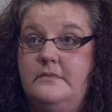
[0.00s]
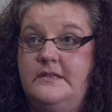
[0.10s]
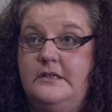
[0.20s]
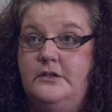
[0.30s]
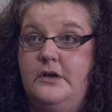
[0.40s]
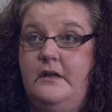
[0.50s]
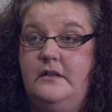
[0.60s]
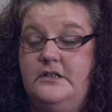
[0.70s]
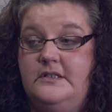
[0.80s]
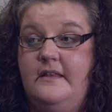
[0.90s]
seeing
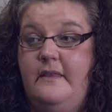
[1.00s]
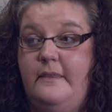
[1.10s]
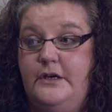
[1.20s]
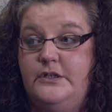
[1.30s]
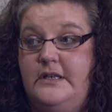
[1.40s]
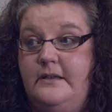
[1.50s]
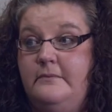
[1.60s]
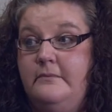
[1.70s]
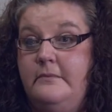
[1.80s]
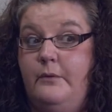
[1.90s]
neurologist that Thursday.
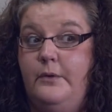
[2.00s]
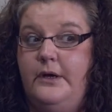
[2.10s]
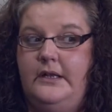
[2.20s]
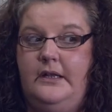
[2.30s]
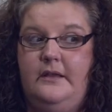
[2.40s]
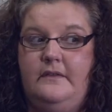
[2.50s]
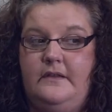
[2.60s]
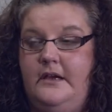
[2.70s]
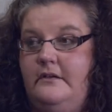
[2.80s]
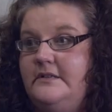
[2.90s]
By working in
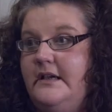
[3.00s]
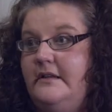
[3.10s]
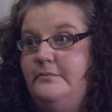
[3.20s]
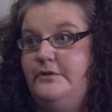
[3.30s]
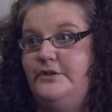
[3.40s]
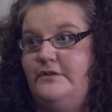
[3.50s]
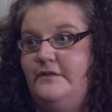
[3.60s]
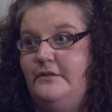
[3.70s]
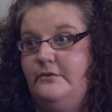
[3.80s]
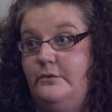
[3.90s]
healthcare, I was kind of pushed
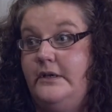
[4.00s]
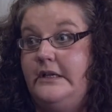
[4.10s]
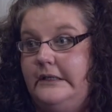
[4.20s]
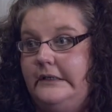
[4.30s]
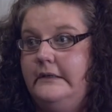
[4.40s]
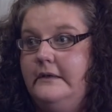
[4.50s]
through quickly.